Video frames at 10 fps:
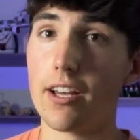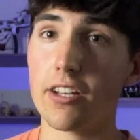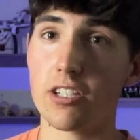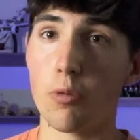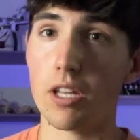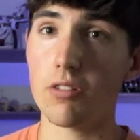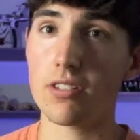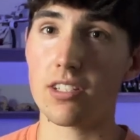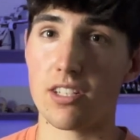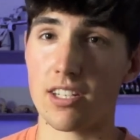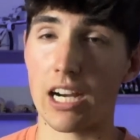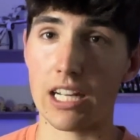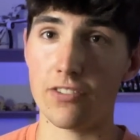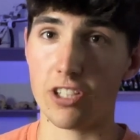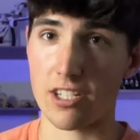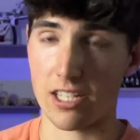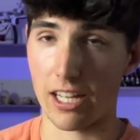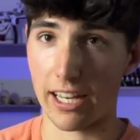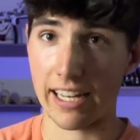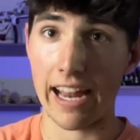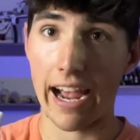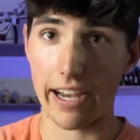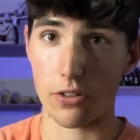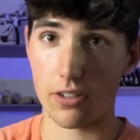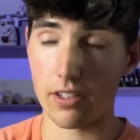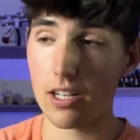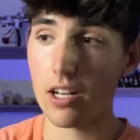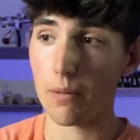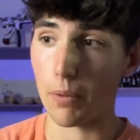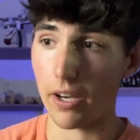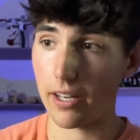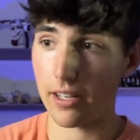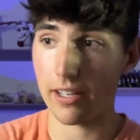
so we use this as kind of just like an add-on, but